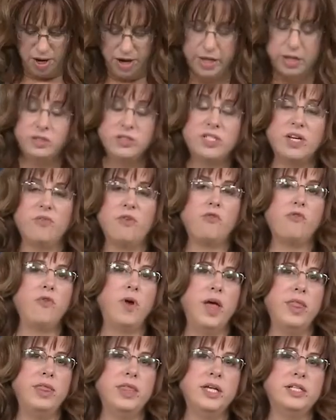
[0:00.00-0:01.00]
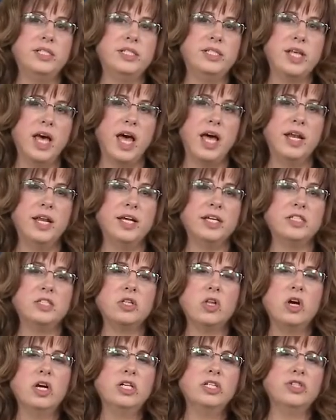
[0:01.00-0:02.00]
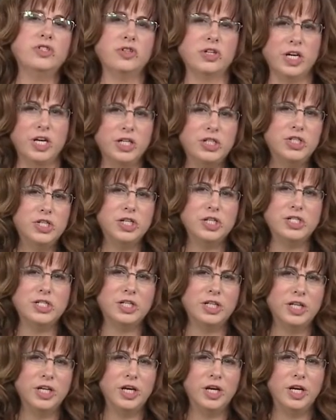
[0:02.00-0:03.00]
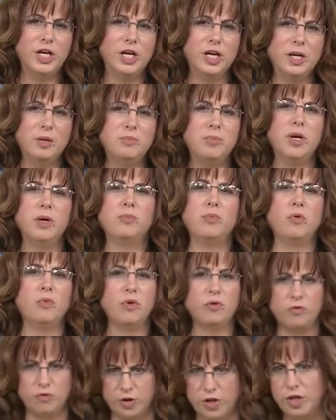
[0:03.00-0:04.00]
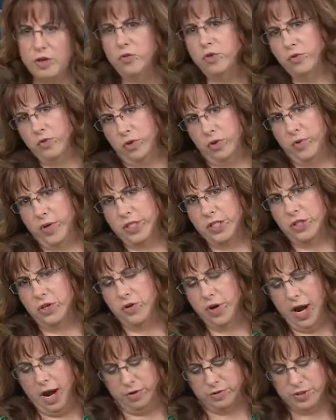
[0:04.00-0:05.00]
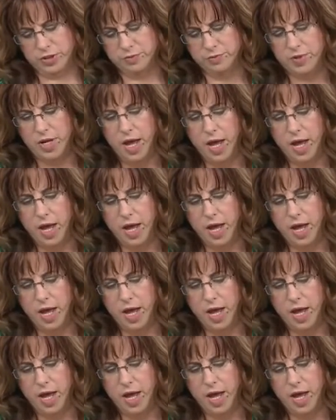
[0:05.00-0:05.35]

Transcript: I used to have a friend that said, as long as your kitchen is clean, people will forgive you for the rest of your house.